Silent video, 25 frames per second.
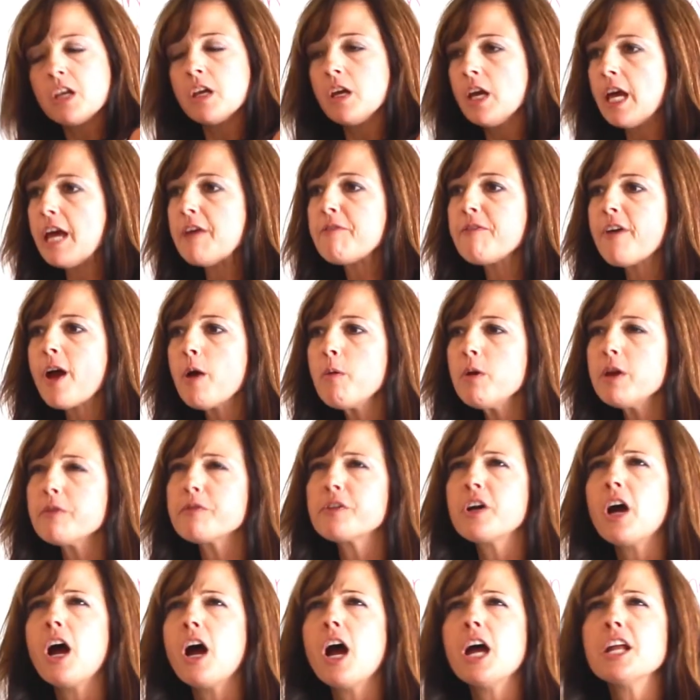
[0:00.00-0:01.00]
If I would have
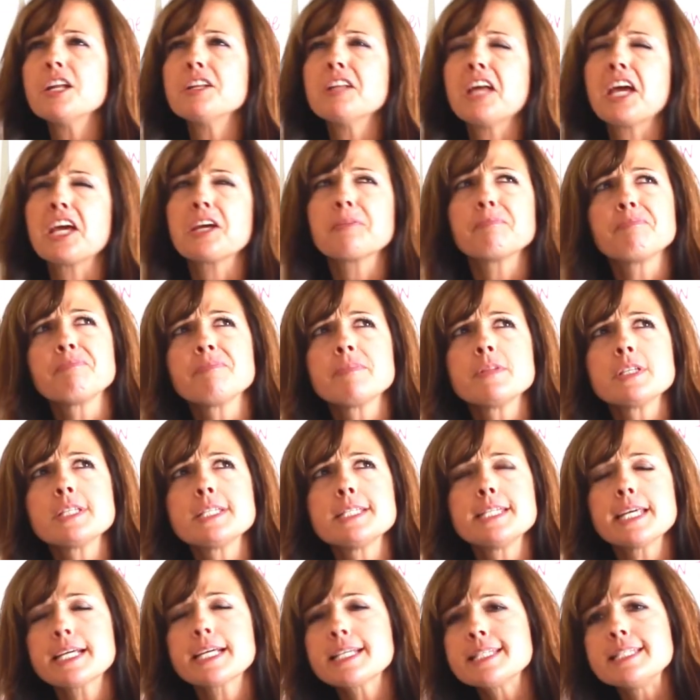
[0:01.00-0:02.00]
gotten like
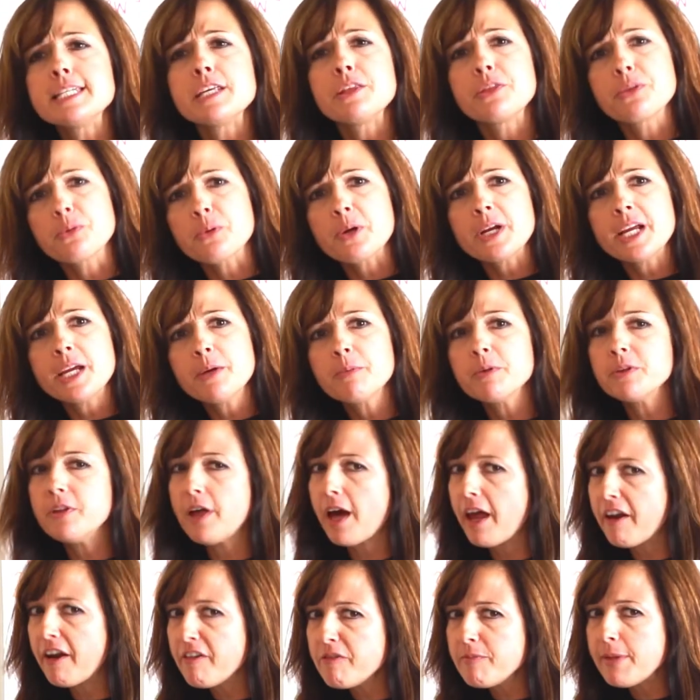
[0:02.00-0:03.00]
63, would that
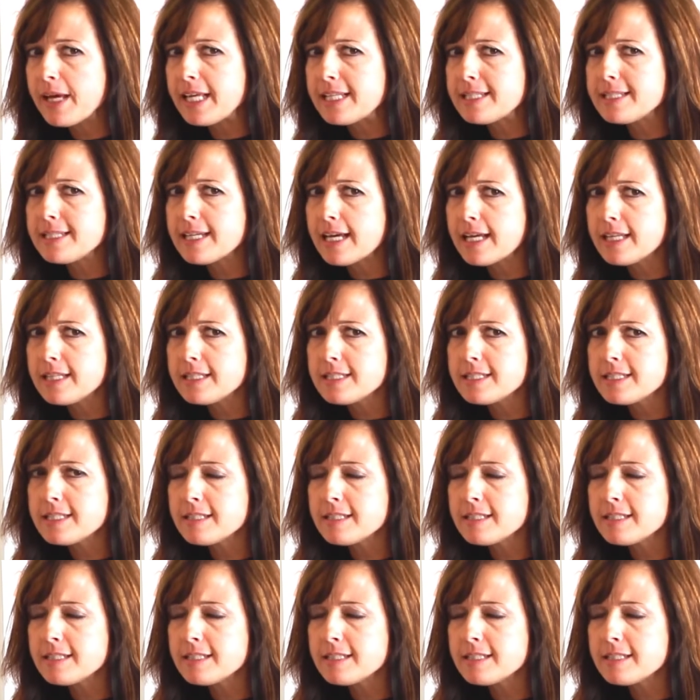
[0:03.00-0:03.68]
have made sense?